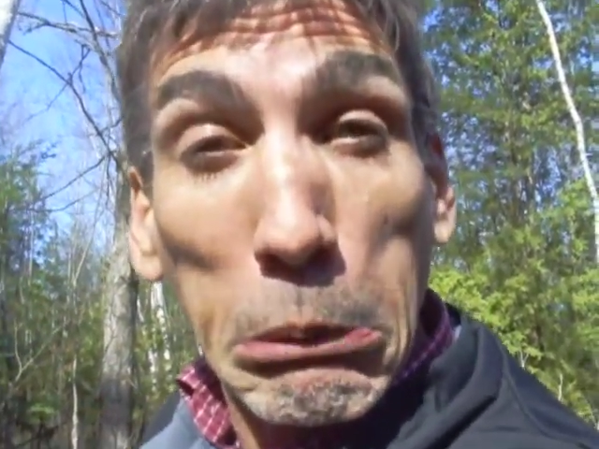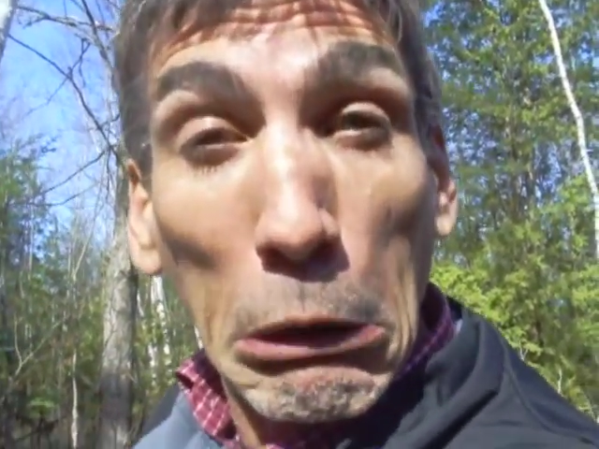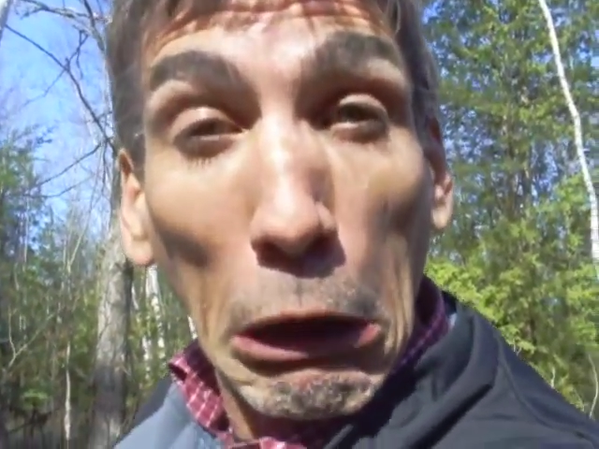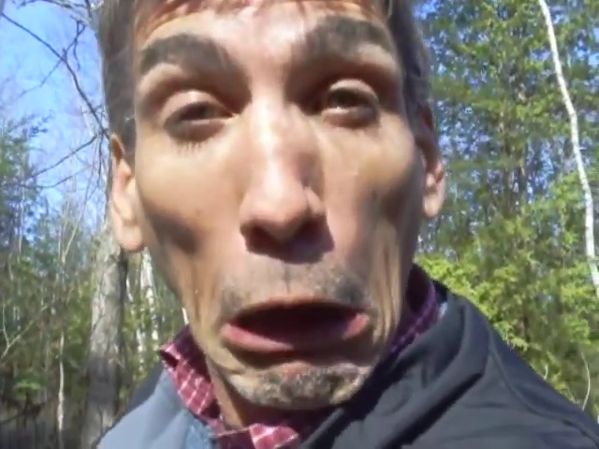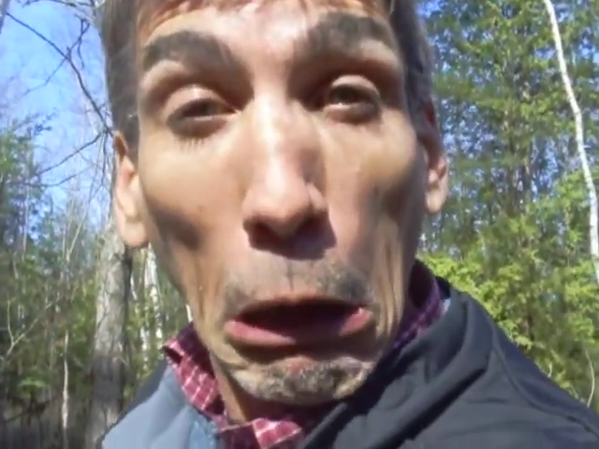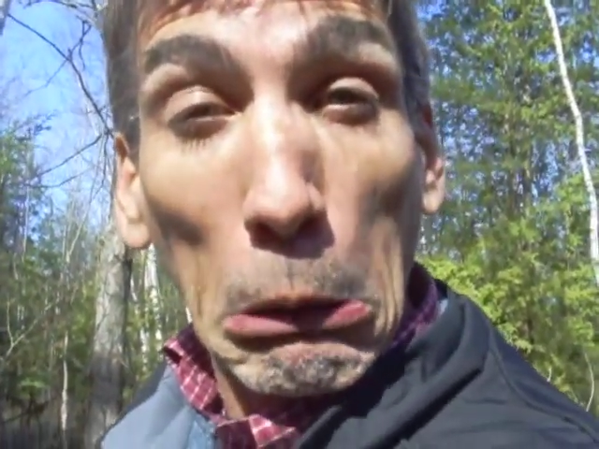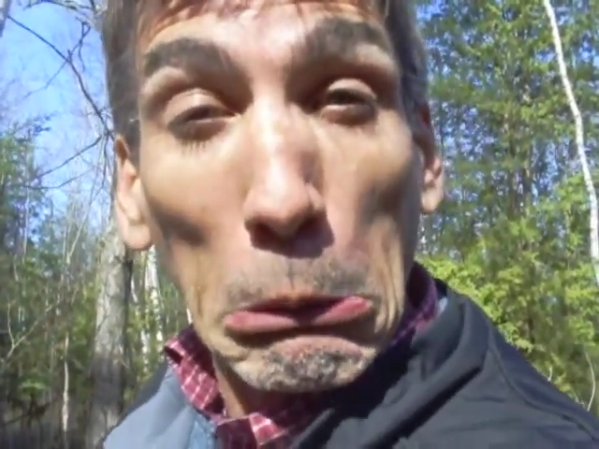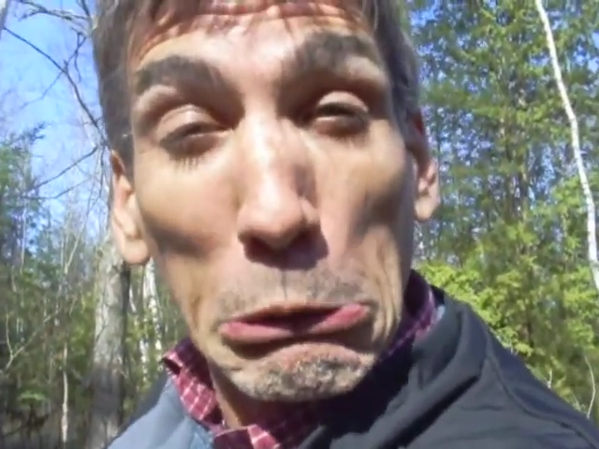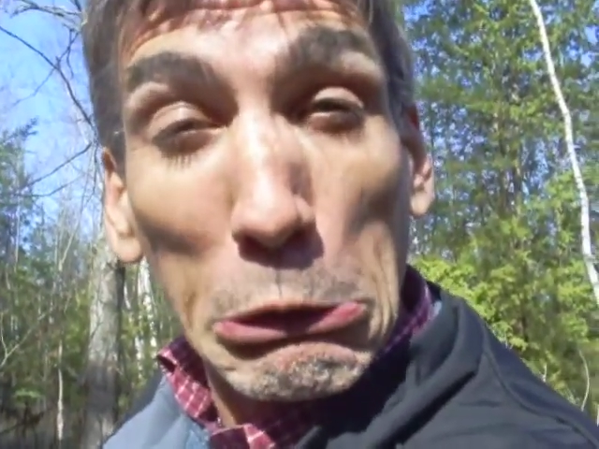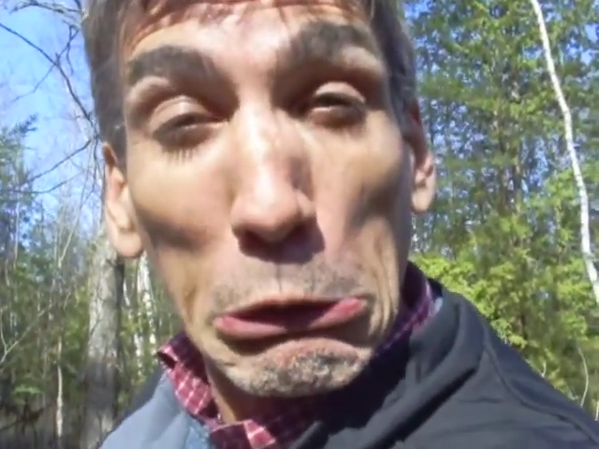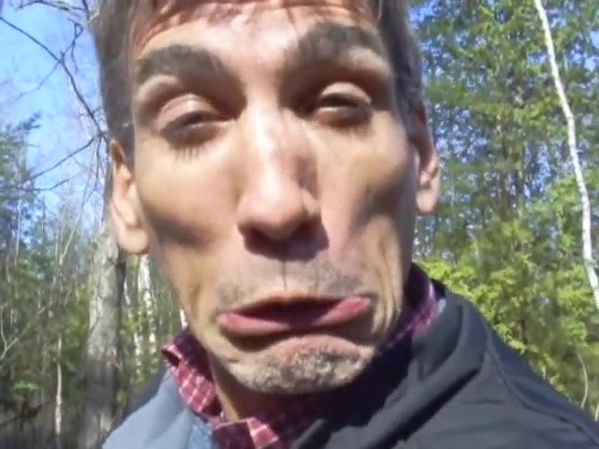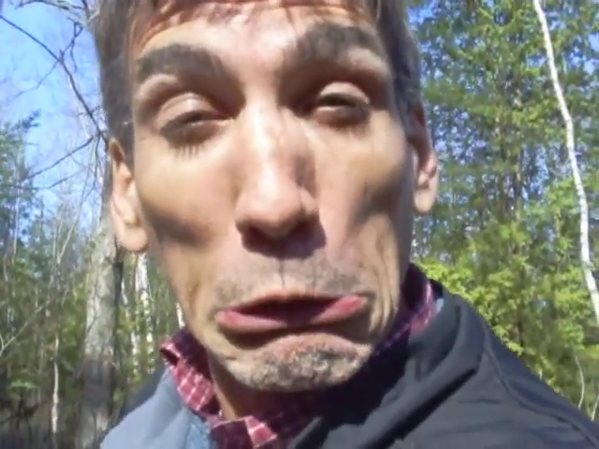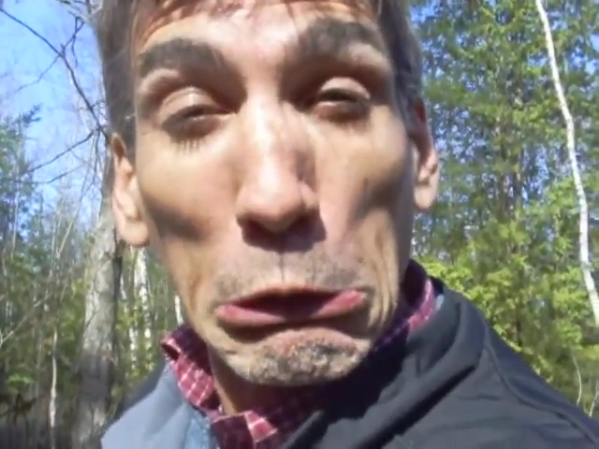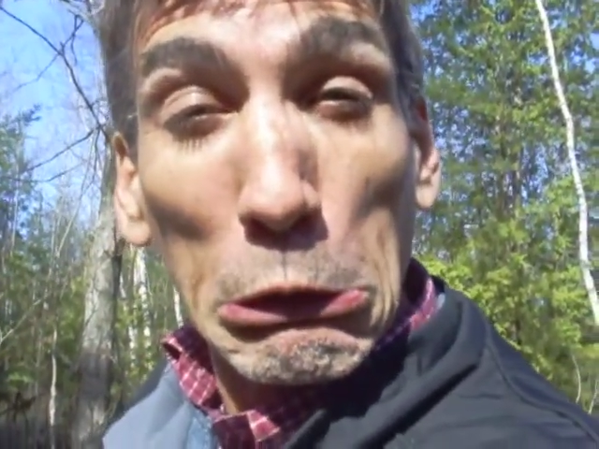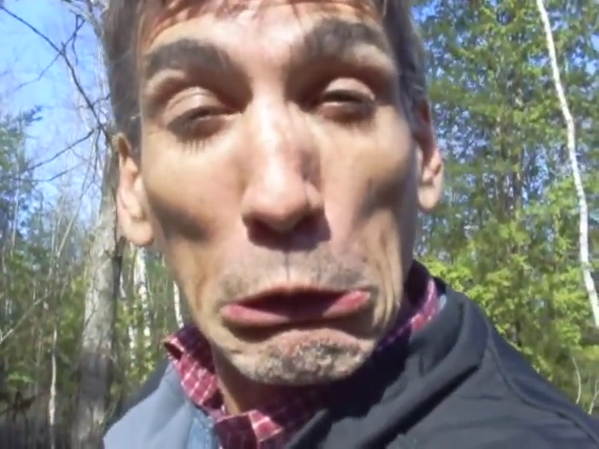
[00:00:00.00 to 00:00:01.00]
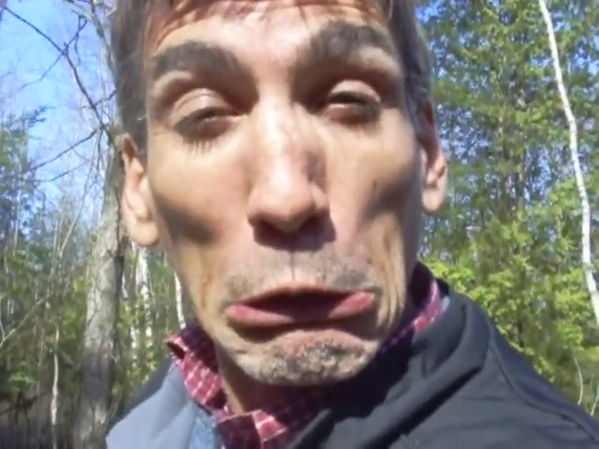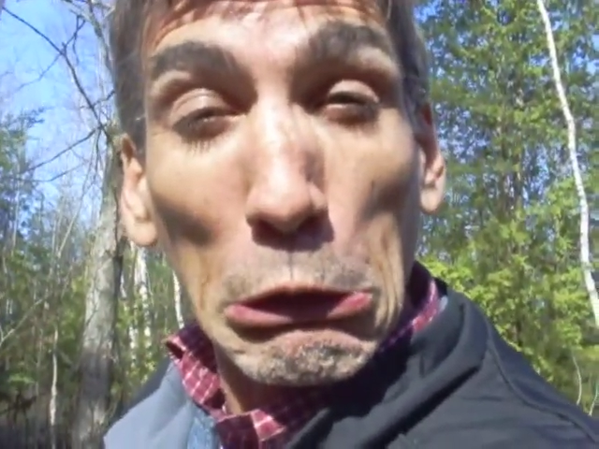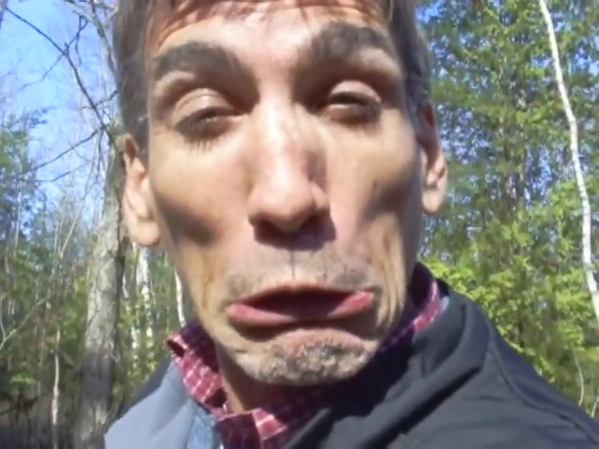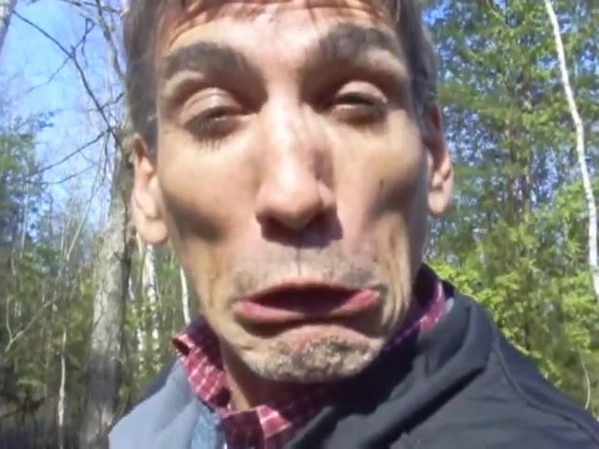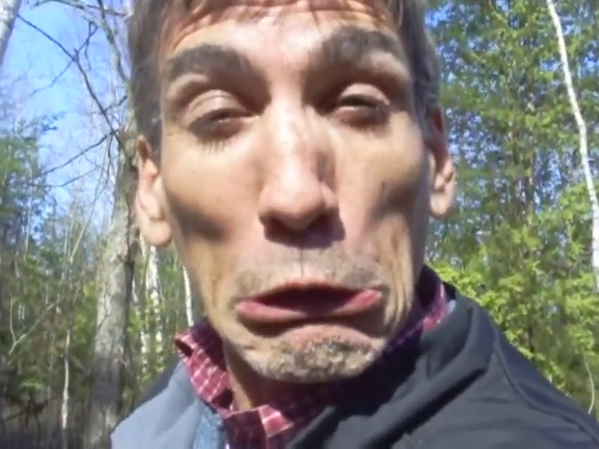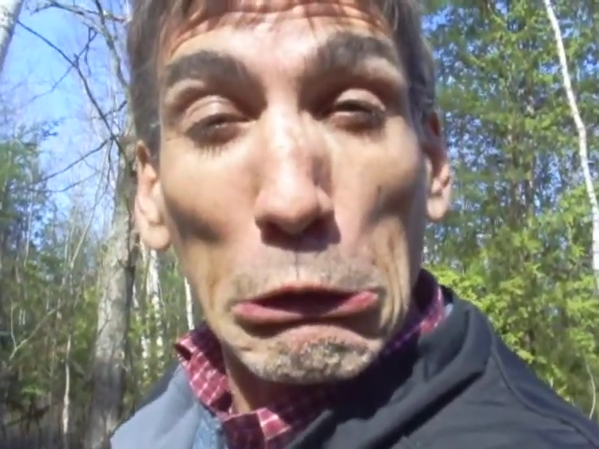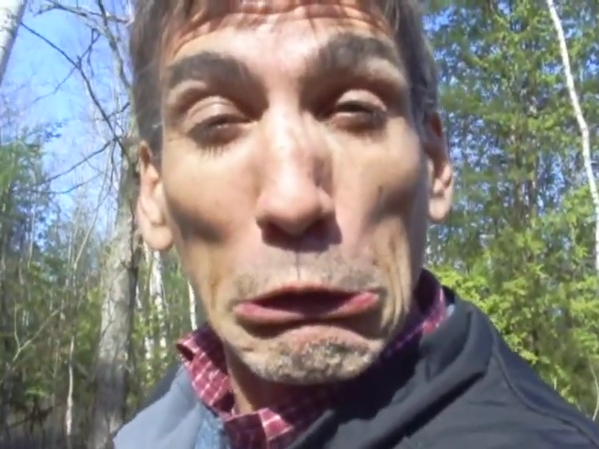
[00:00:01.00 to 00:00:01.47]
close,
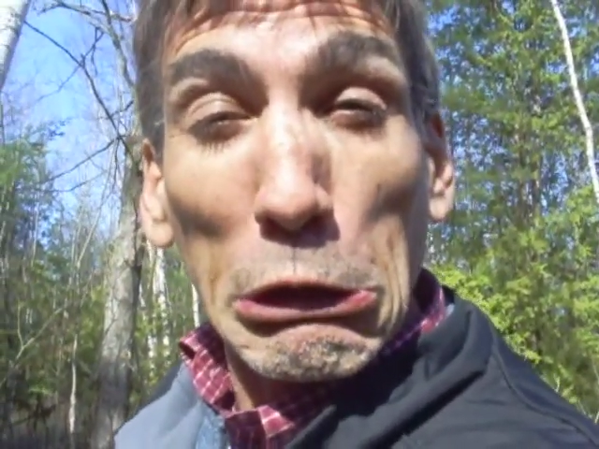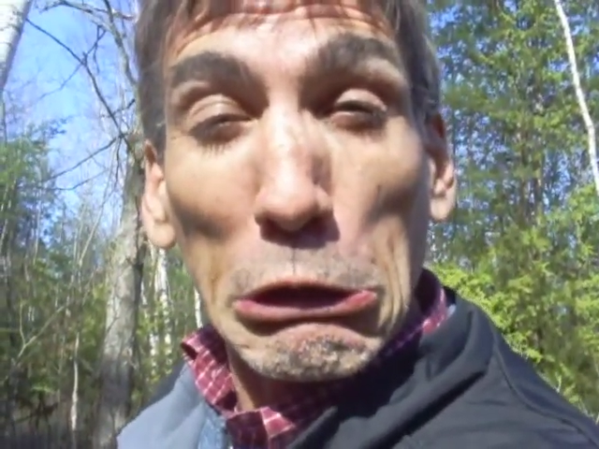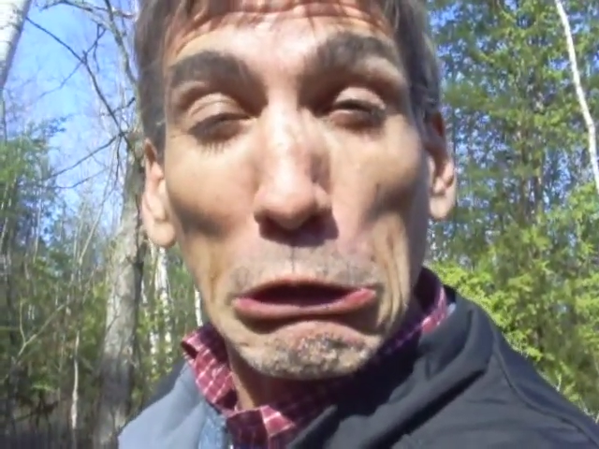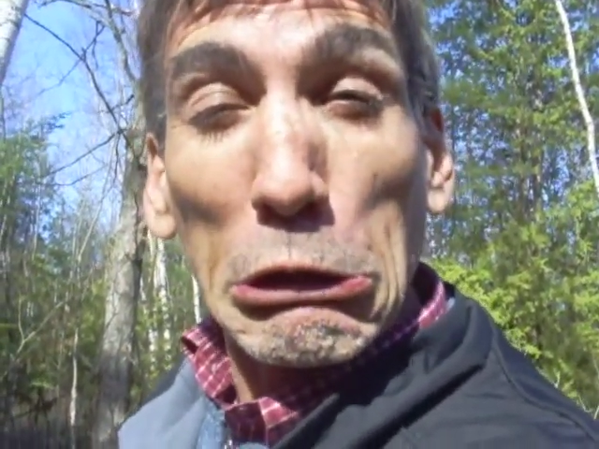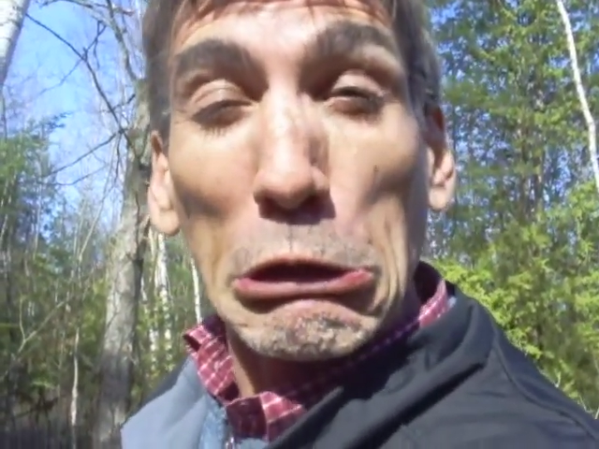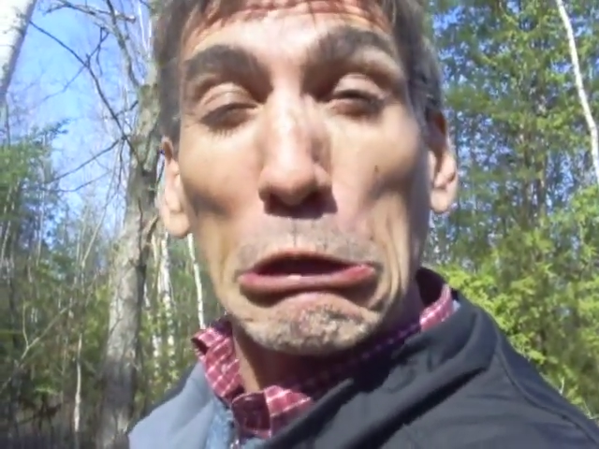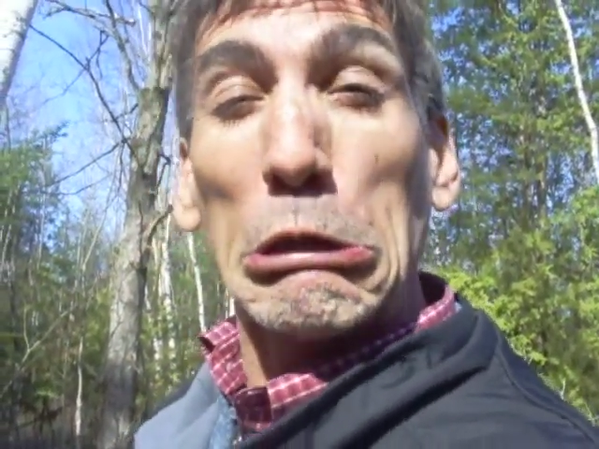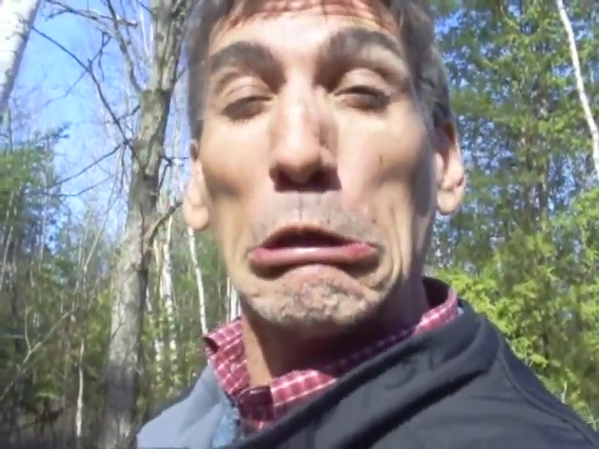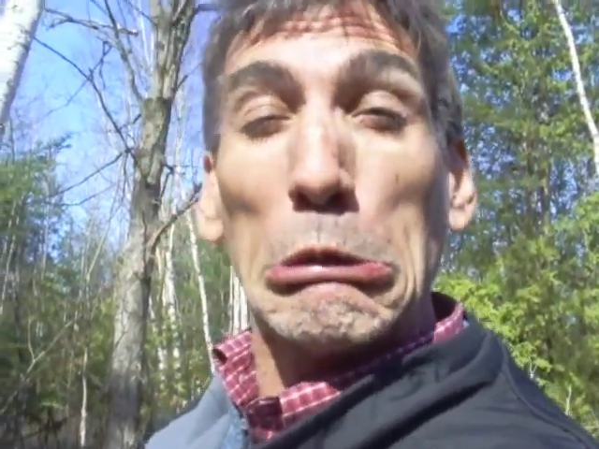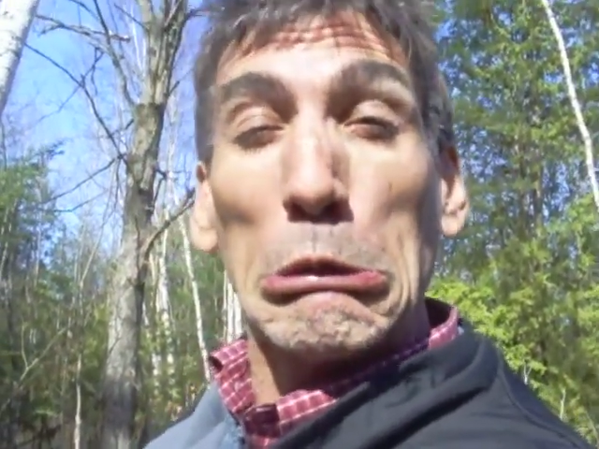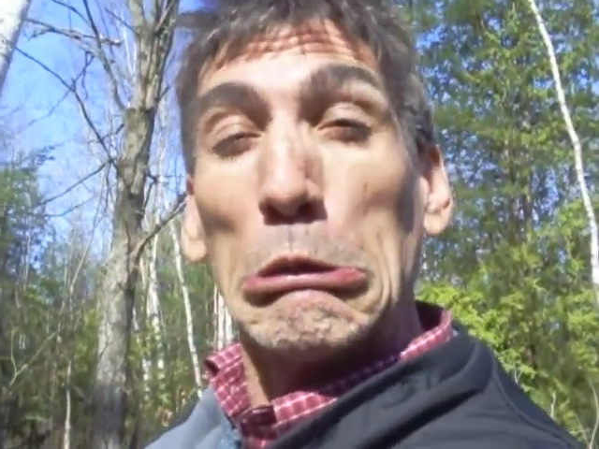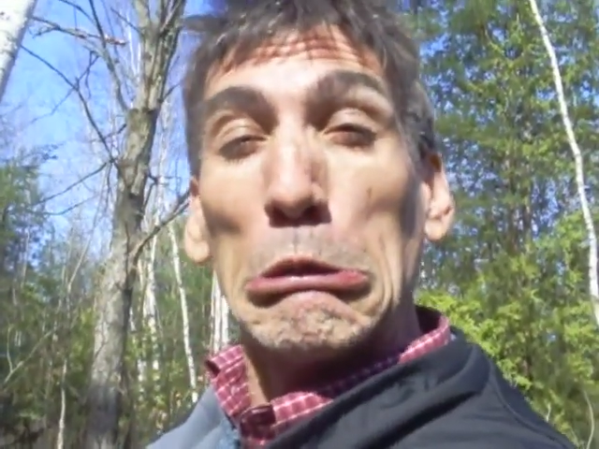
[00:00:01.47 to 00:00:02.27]
this,